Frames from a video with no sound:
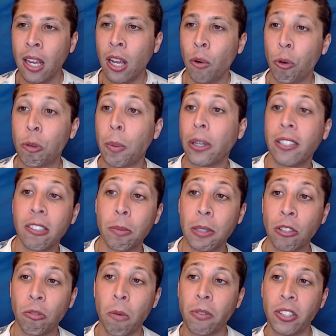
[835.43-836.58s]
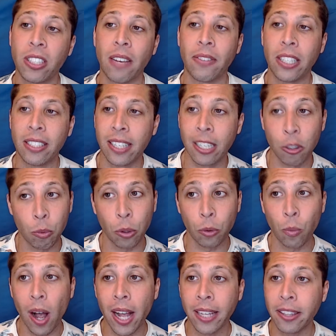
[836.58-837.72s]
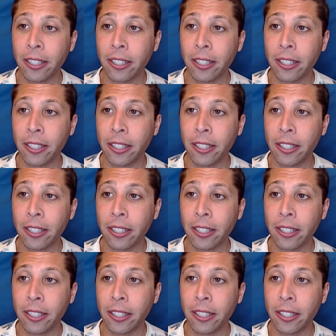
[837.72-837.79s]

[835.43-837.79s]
With participants from over seventy cities worldwide,